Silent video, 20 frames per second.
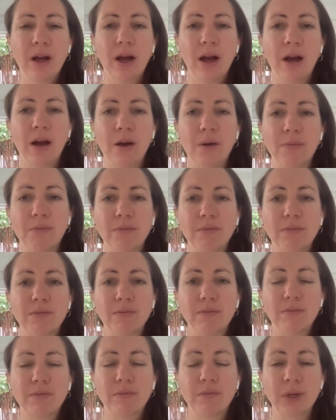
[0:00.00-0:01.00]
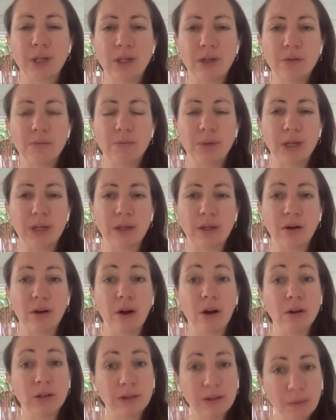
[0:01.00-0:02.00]
But there
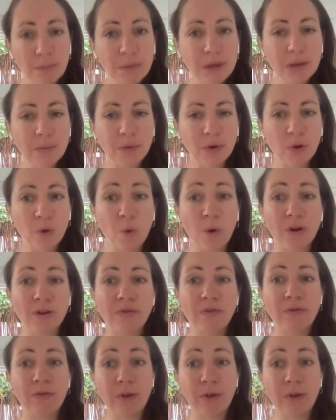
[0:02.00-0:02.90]
are some people who are